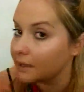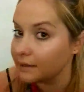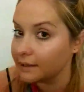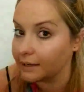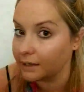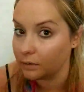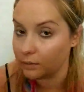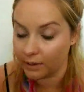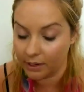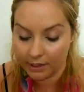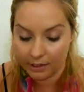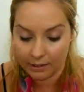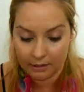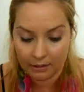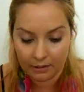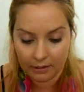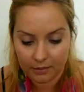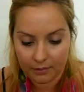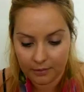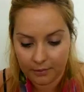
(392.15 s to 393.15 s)
a liquid.
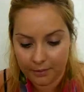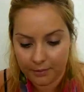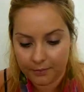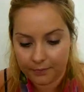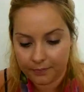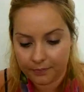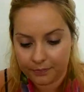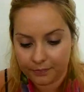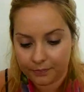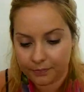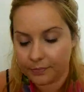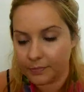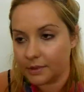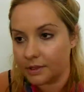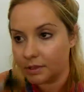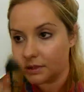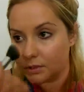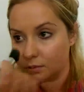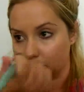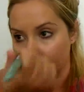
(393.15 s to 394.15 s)

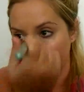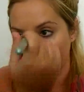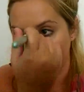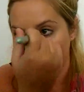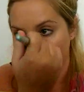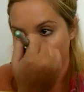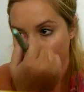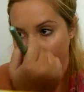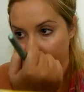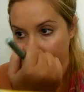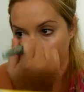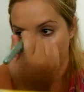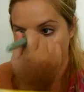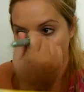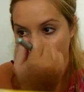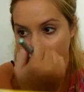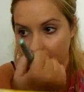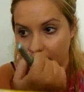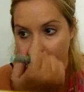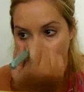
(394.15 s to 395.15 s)
It's a really
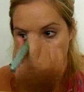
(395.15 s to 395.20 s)
pretty